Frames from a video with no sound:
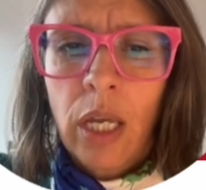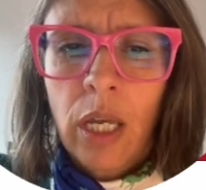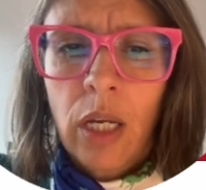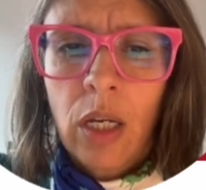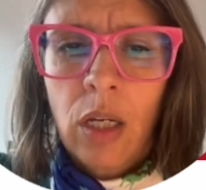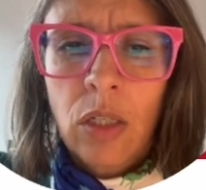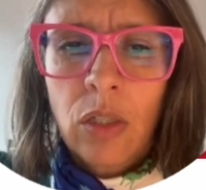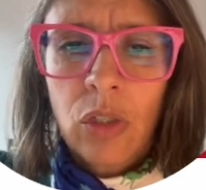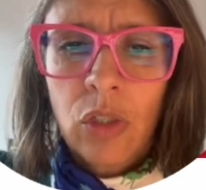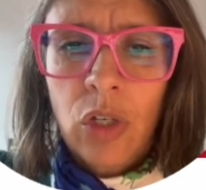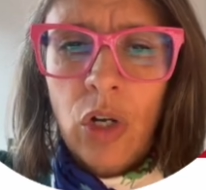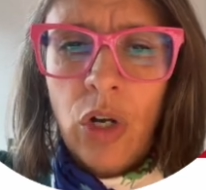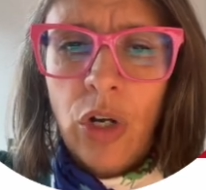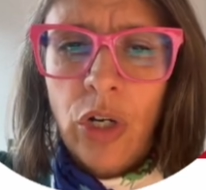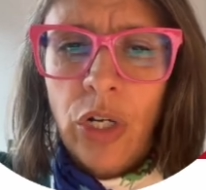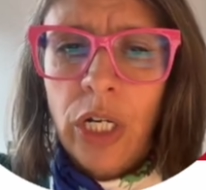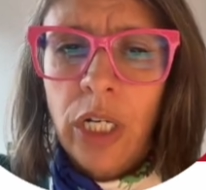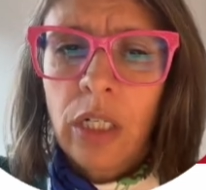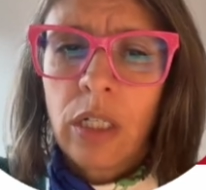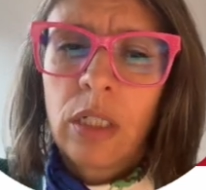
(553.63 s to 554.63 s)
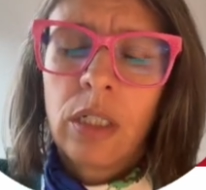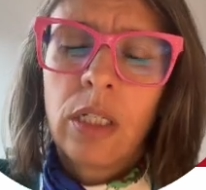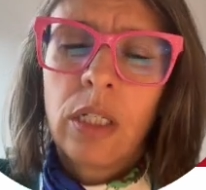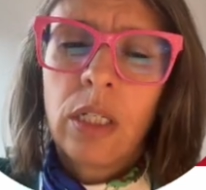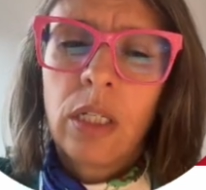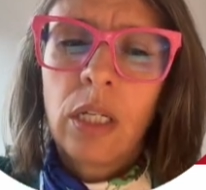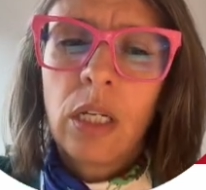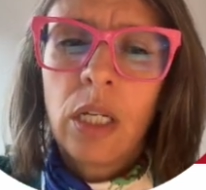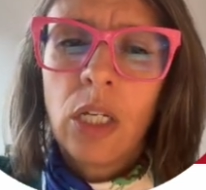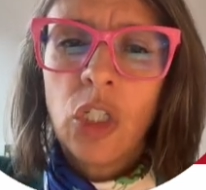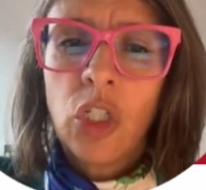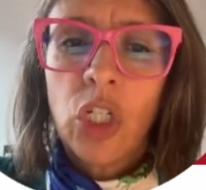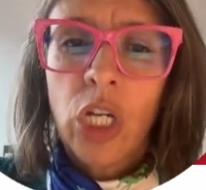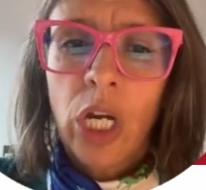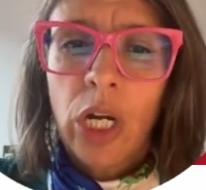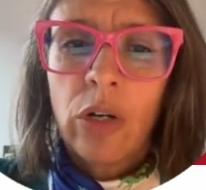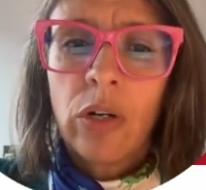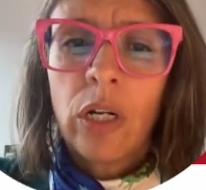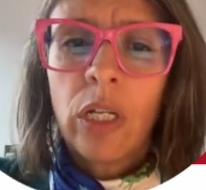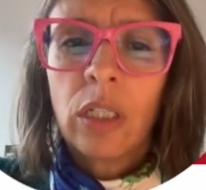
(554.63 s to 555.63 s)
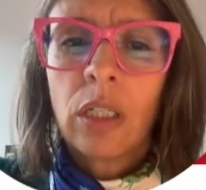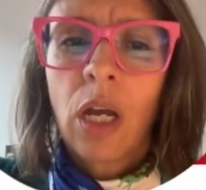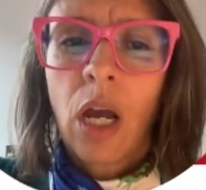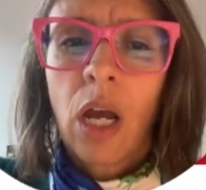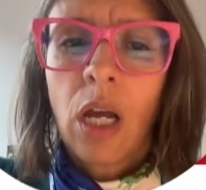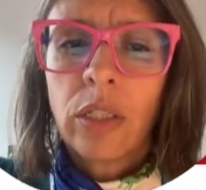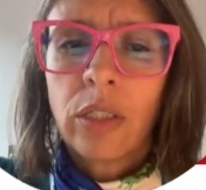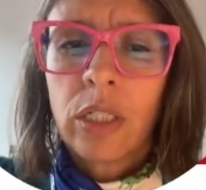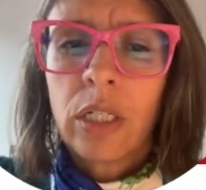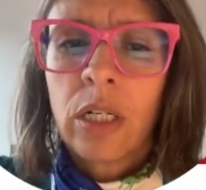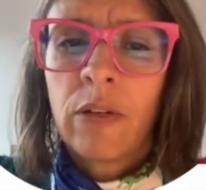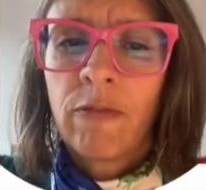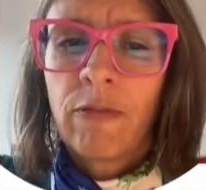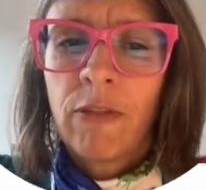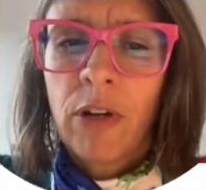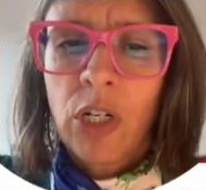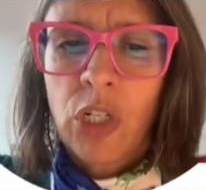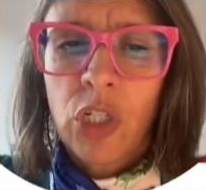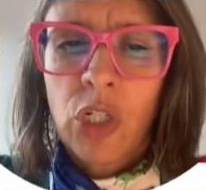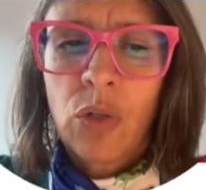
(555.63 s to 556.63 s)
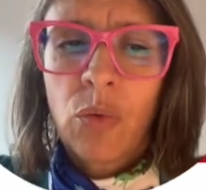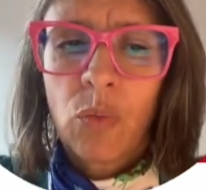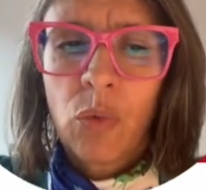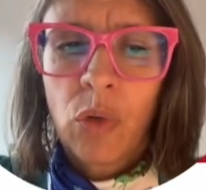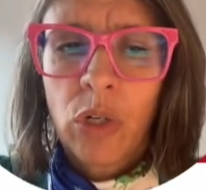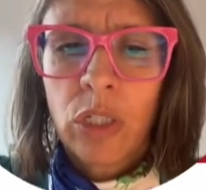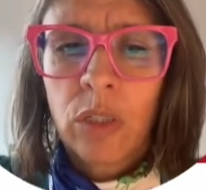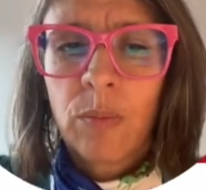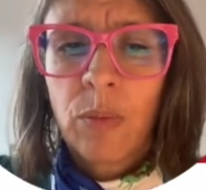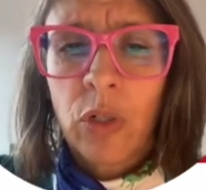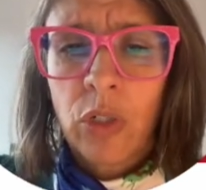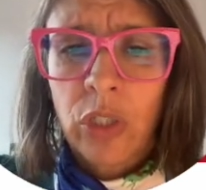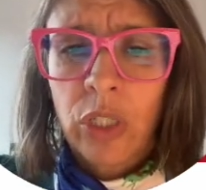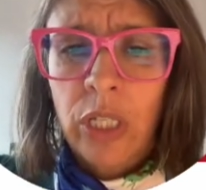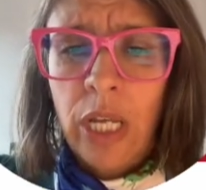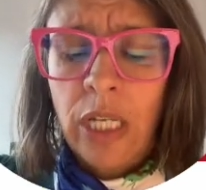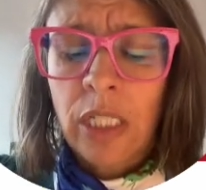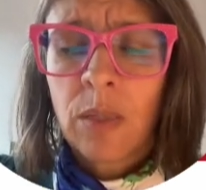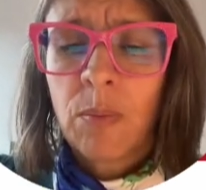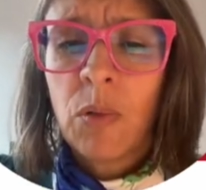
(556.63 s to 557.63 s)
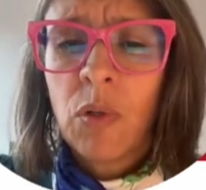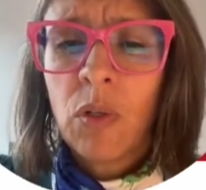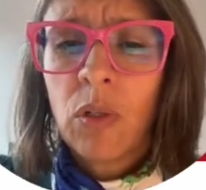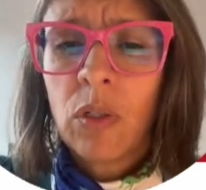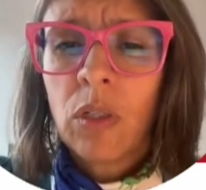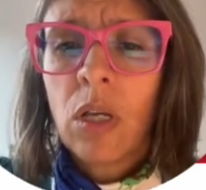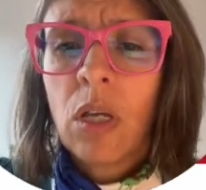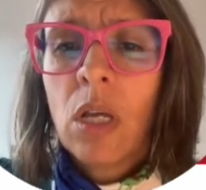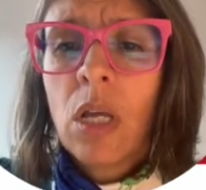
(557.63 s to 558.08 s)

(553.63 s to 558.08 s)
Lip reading: concerning the general content and function words per textbook,